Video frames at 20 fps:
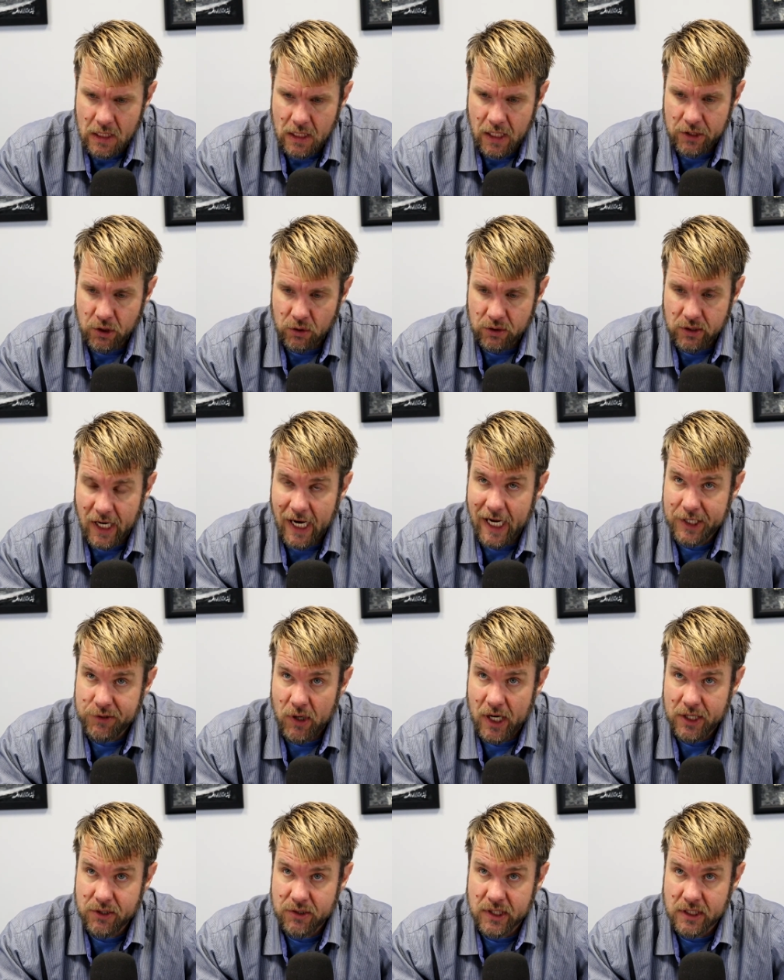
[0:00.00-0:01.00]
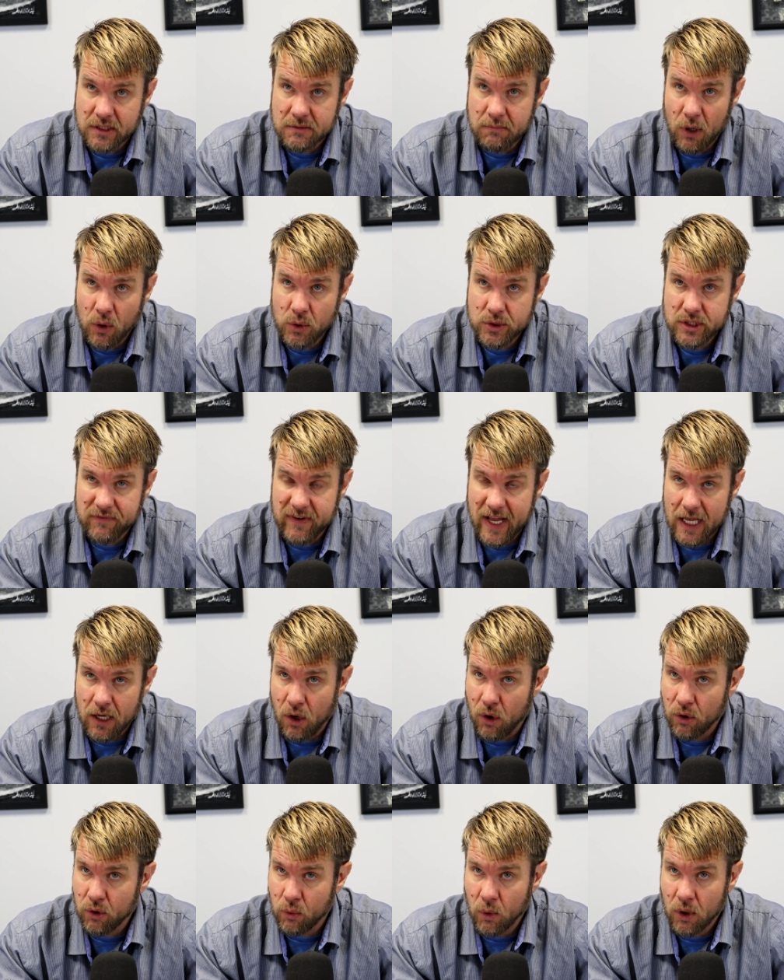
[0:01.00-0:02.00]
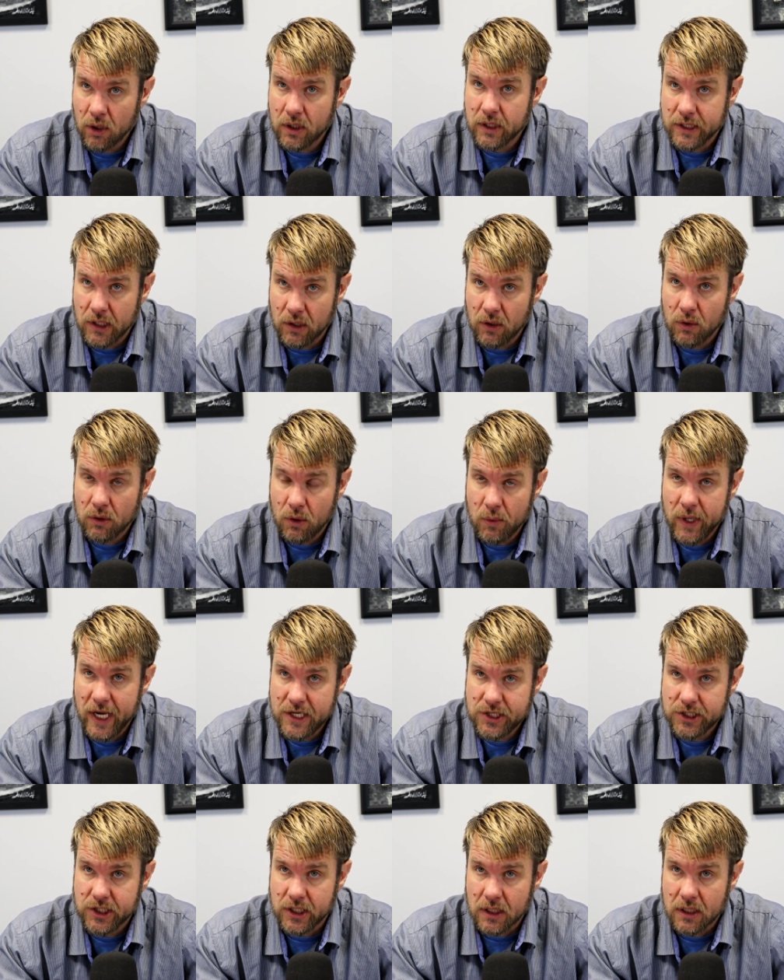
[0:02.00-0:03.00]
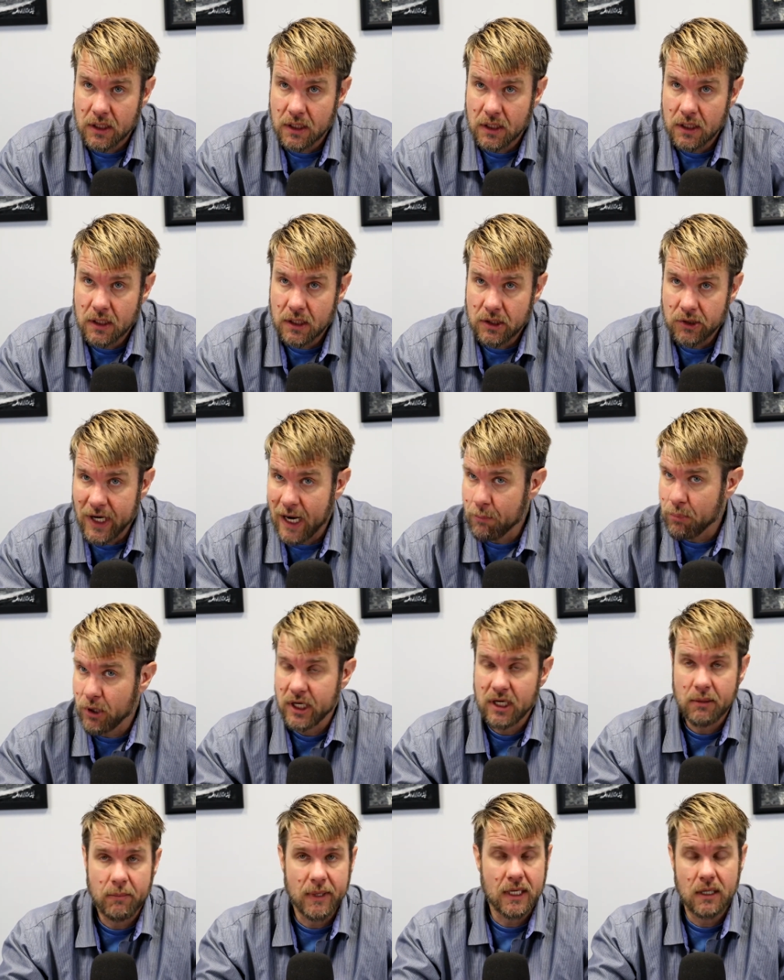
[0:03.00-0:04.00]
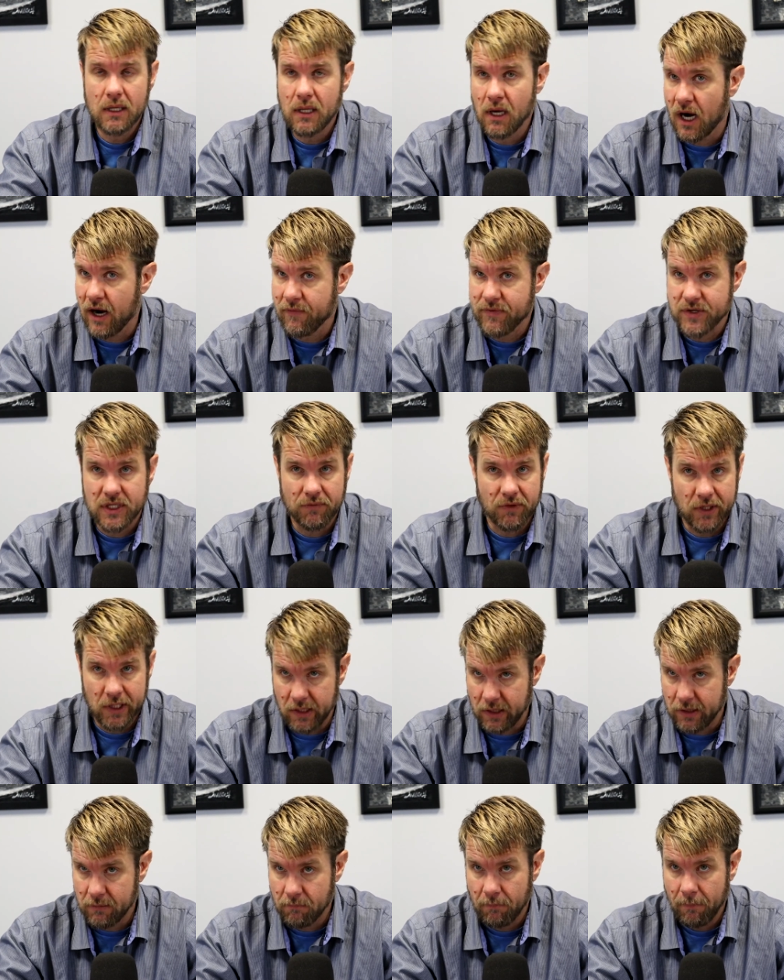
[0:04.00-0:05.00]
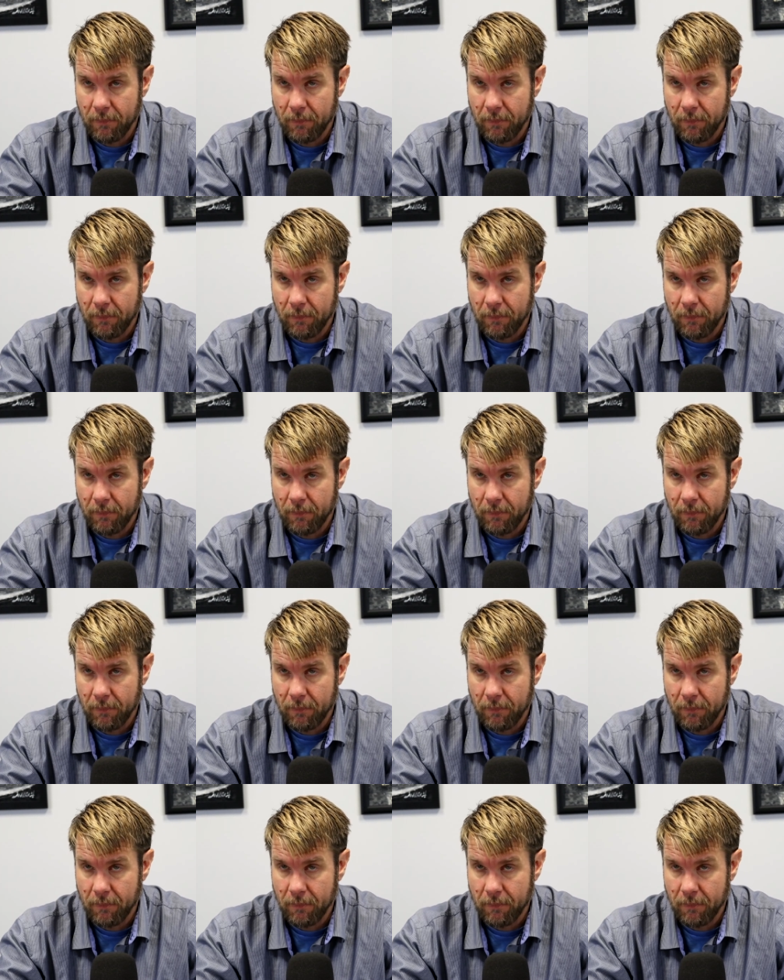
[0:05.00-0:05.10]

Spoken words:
The contractor does most, if not all, the work at their own location. You're not bringing them into the office every day.